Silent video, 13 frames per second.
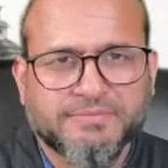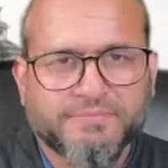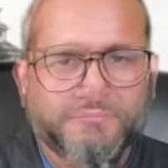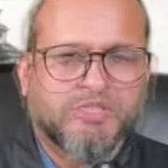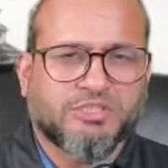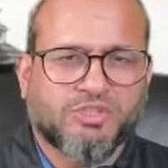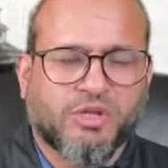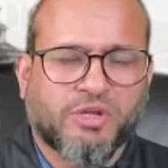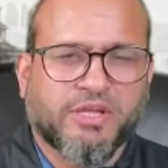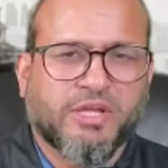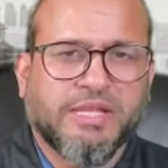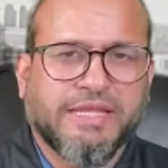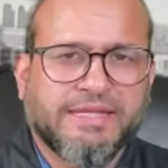
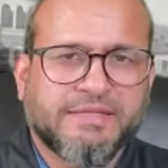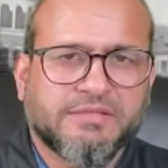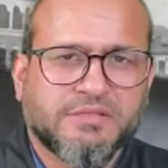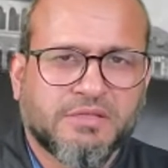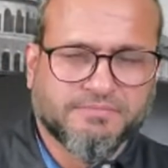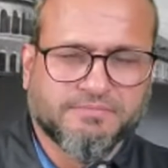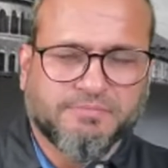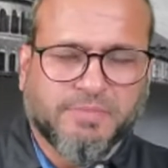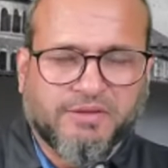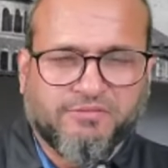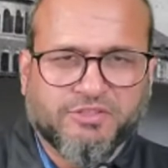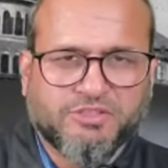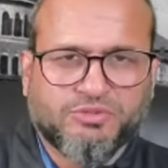Historically,
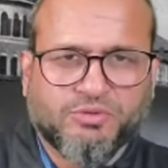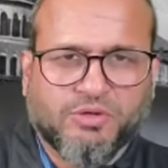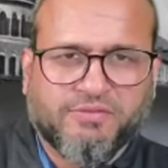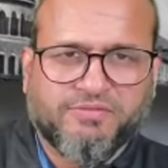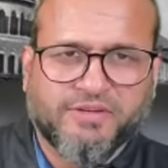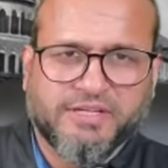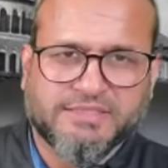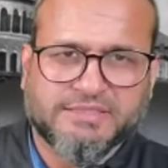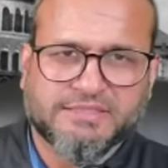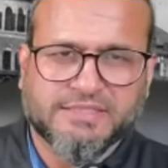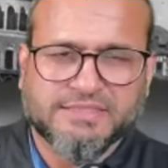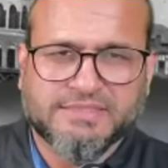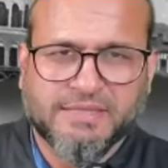by virtue of its
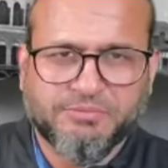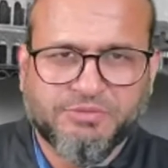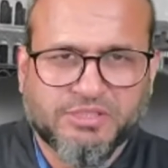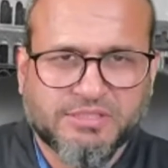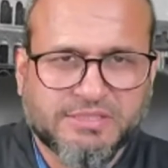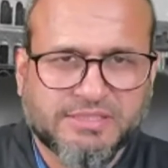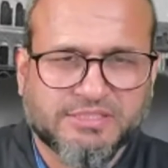inception,